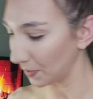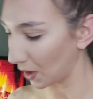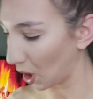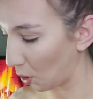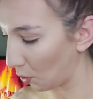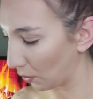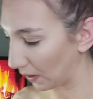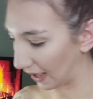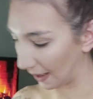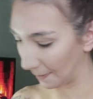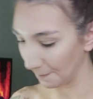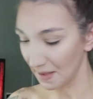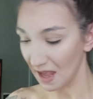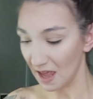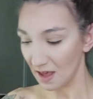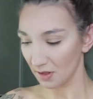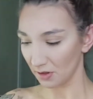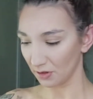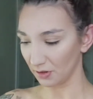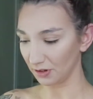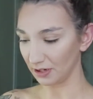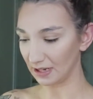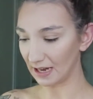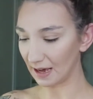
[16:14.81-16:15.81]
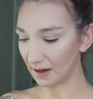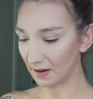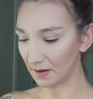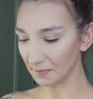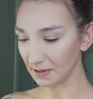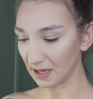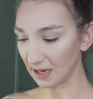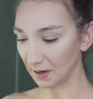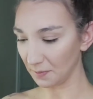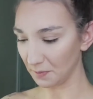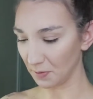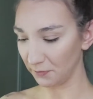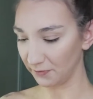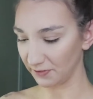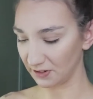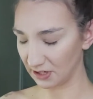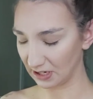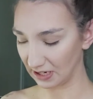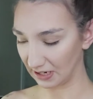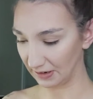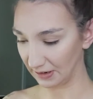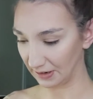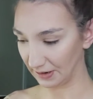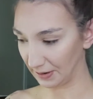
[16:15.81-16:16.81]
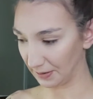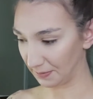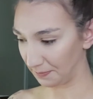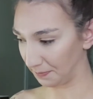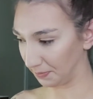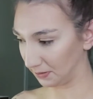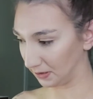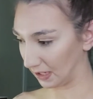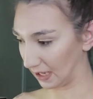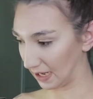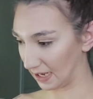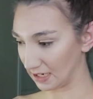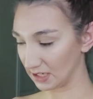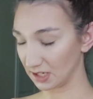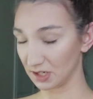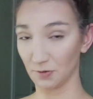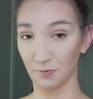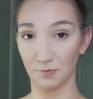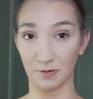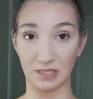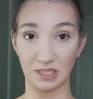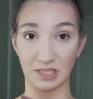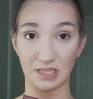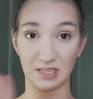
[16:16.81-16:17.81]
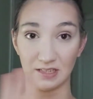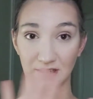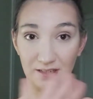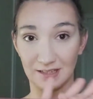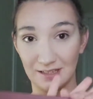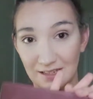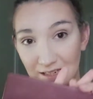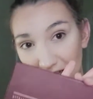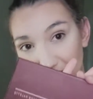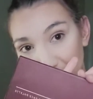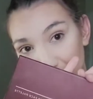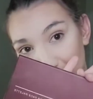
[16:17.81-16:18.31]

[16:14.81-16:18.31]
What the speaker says: Okay, so now I'm gonna move to blush, which is this